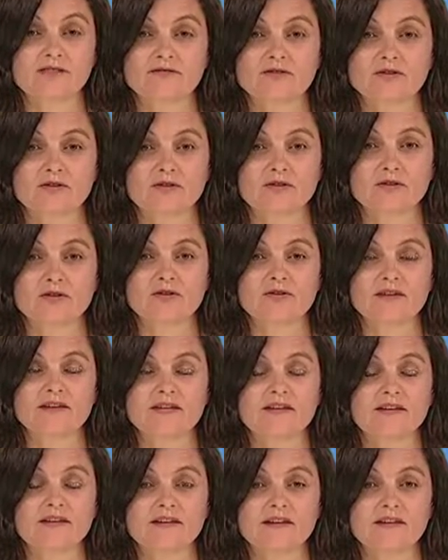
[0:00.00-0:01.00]
of
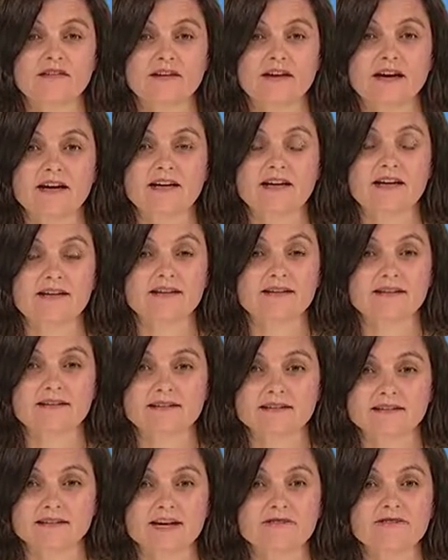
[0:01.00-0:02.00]
security that they're getting the
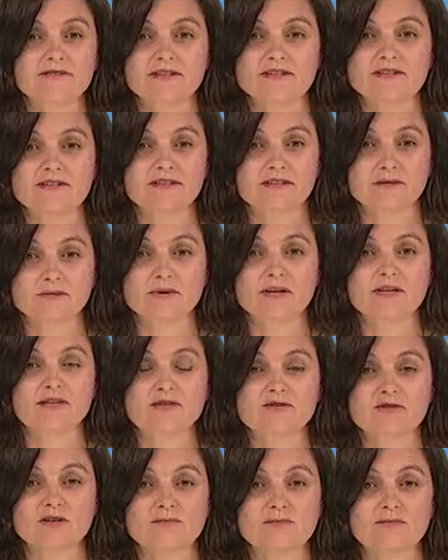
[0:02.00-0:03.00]
safest and the
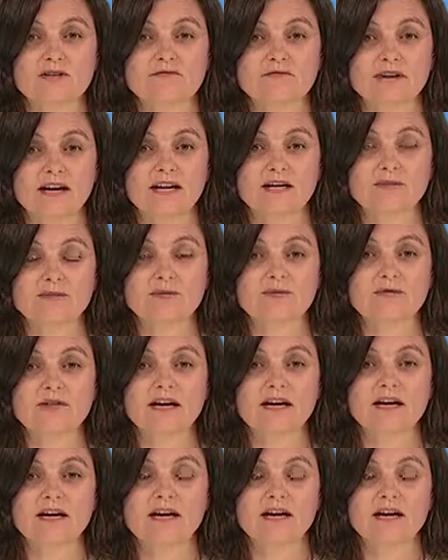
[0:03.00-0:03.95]
best treatment available,